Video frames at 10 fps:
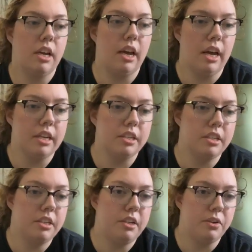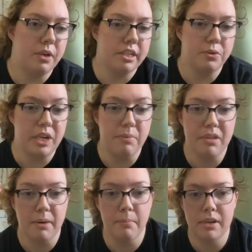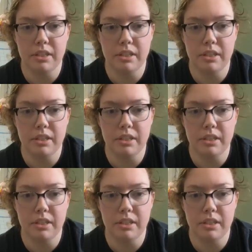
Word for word: and you get to keep them.